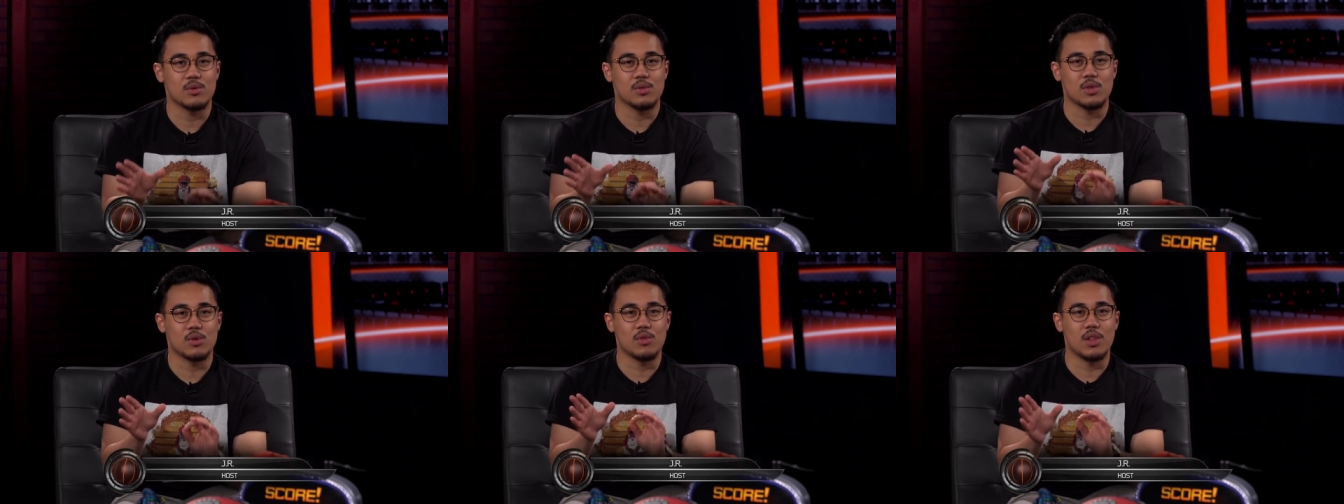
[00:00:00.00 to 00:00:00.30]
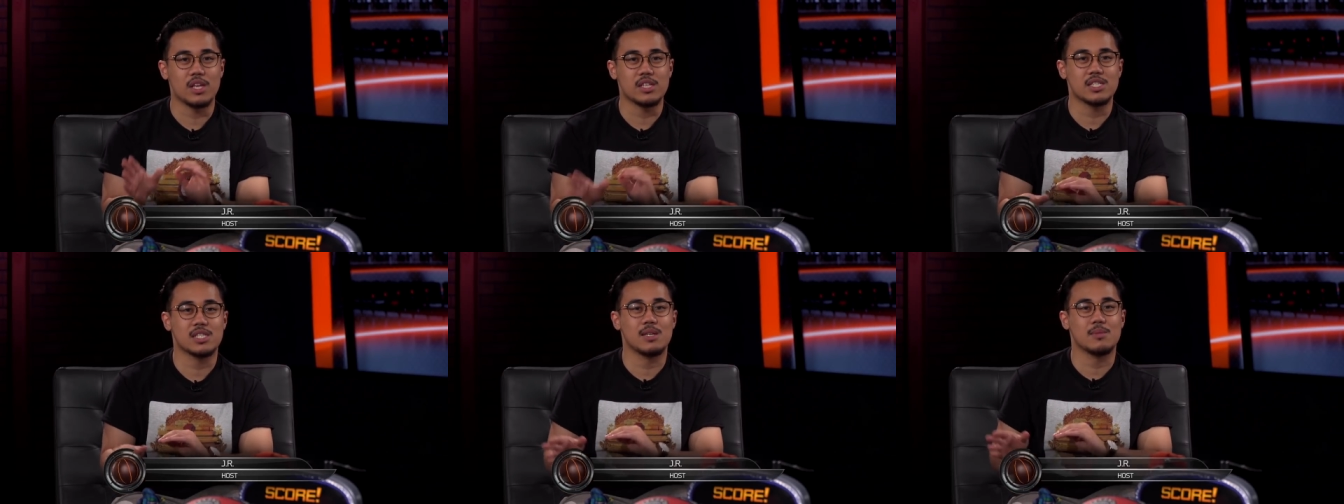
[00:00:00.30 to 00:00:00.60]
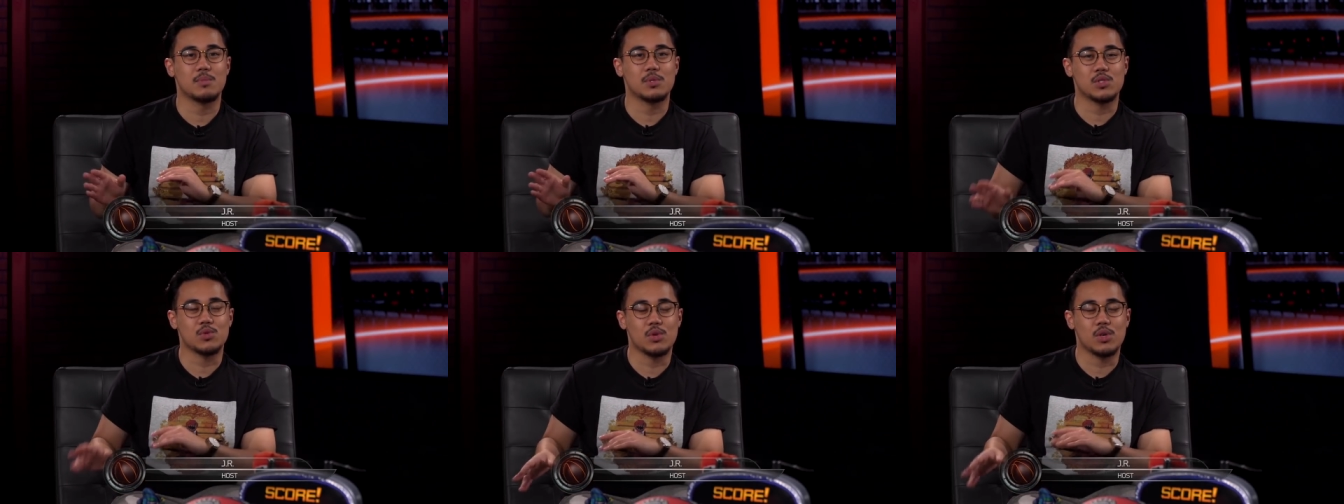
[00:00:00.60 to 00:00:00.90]
the
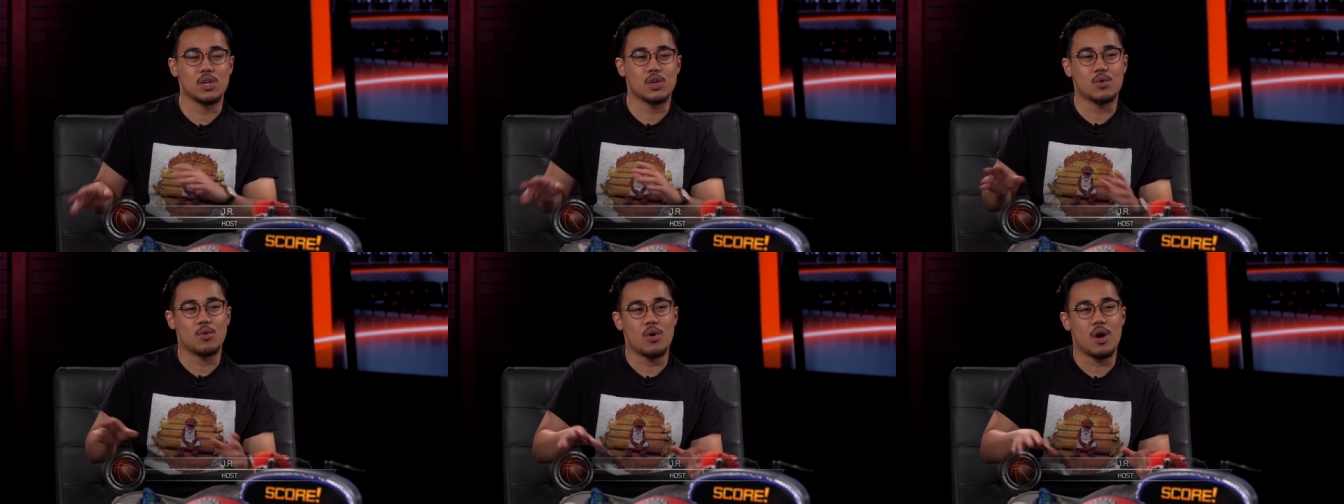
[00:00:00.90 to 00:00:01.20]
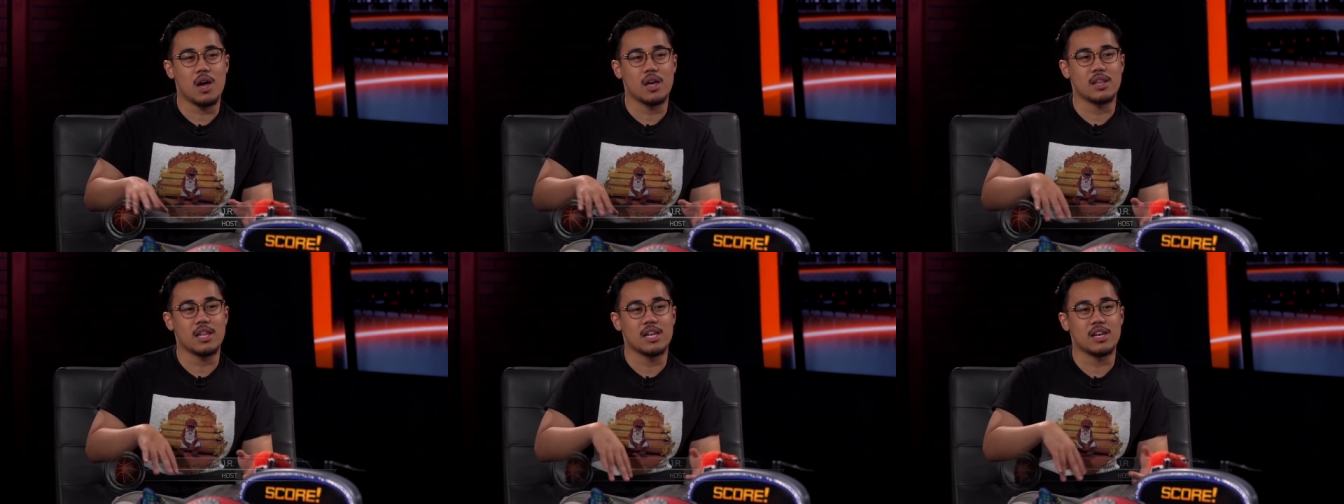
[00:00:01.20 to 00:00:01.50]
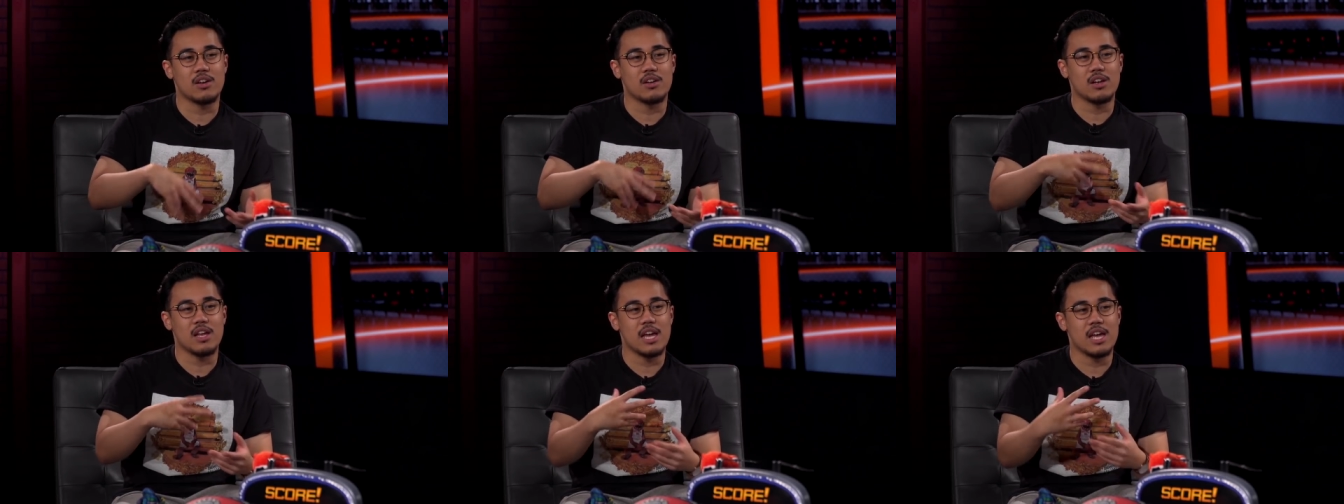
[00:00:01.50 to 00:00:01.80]
relationship between Kawhi
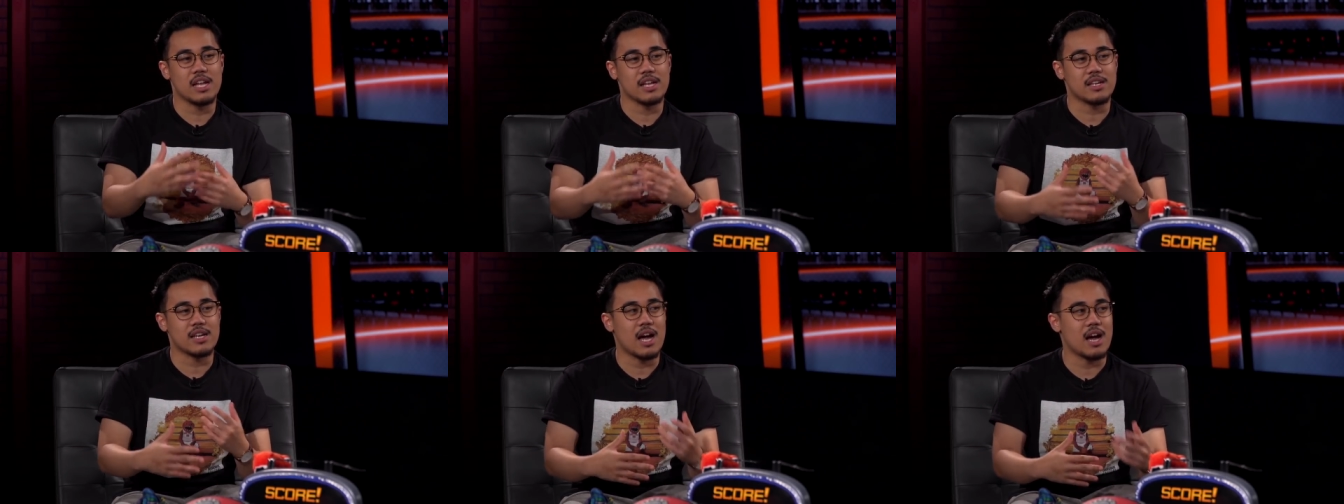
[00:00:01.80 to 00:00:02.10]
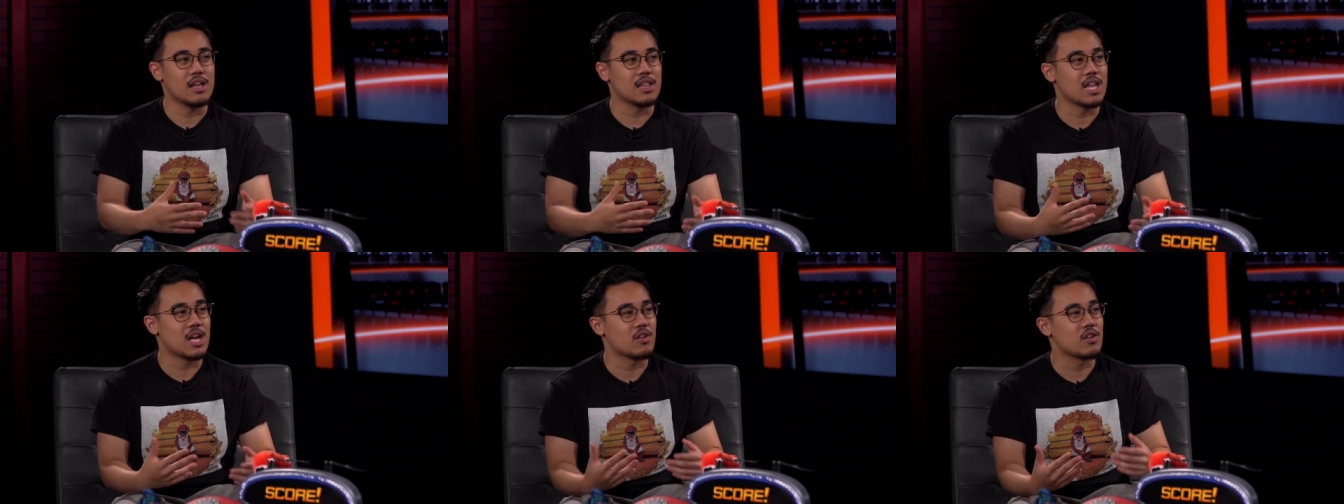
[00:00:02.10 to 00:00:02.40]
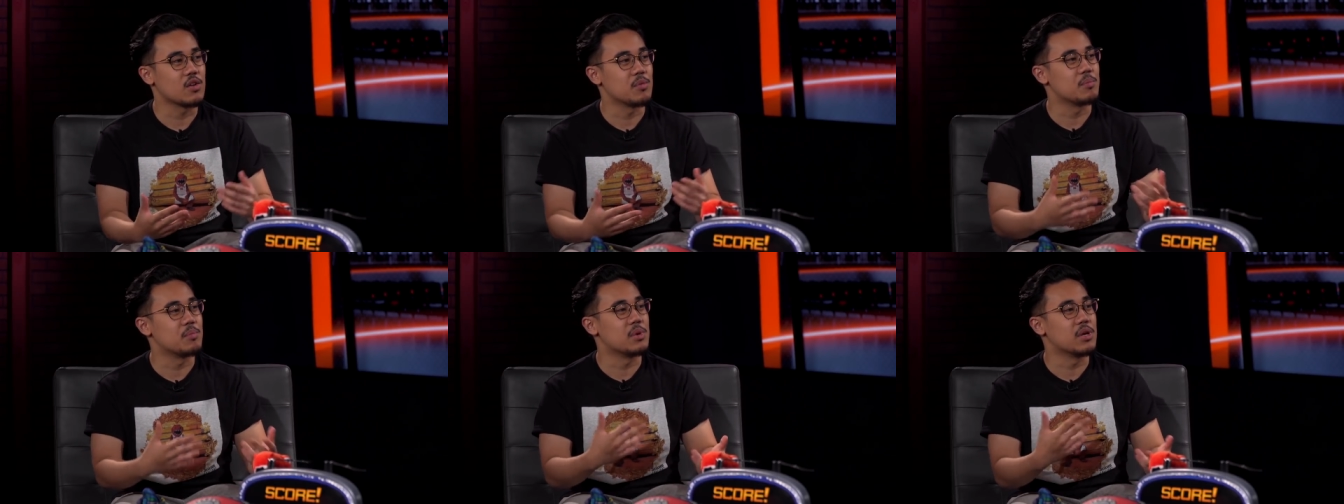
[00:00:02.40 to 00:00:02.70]
Leonard and Kyle
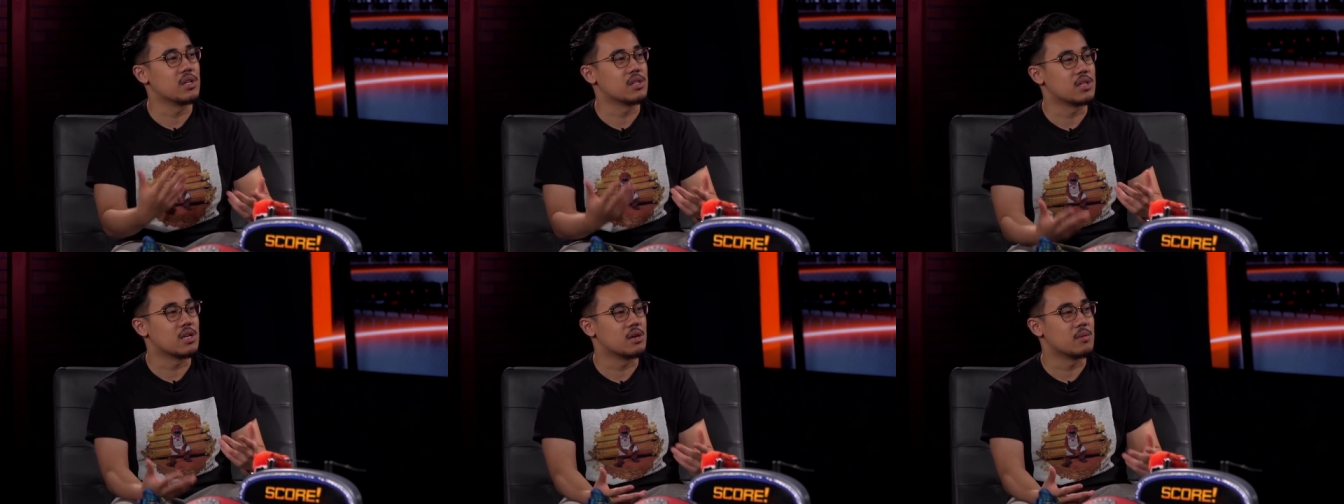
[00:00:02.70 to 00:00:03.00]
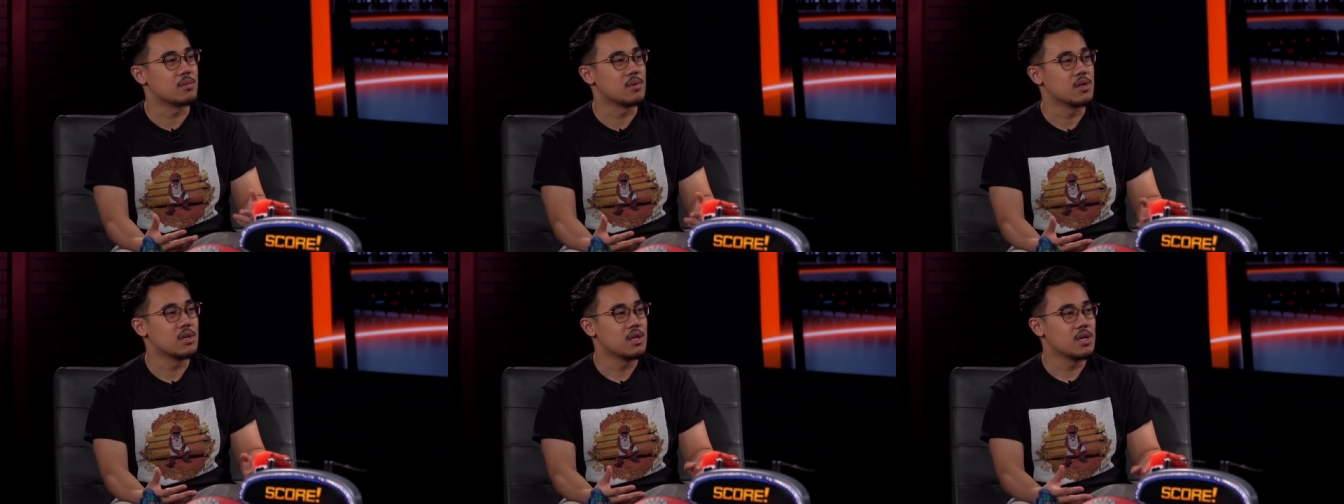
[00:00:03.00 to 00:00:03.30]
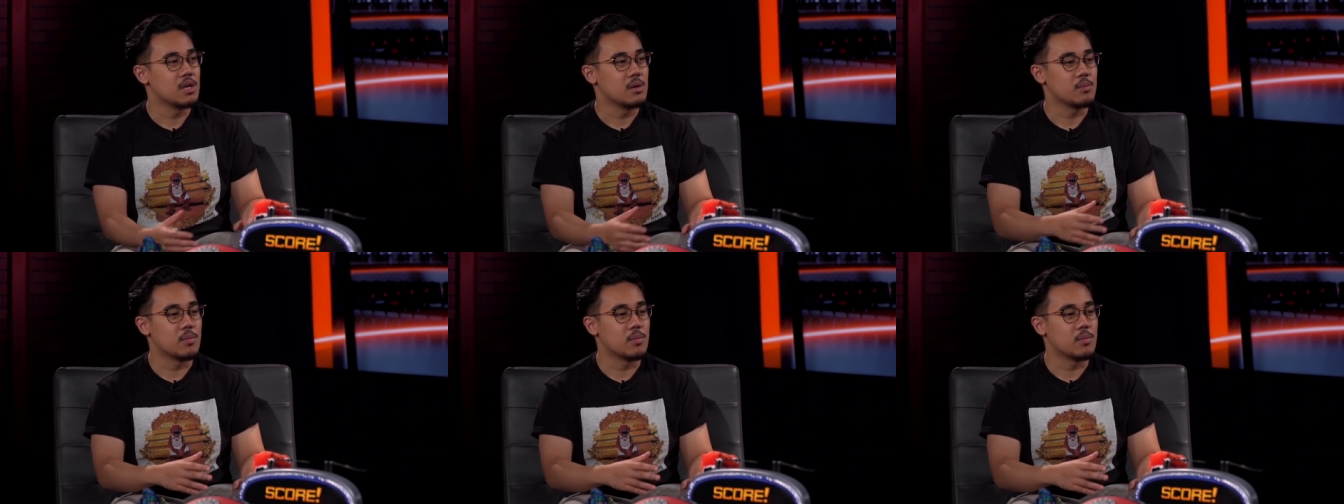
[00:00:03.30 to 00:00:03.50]
Lowry build up. Yeah.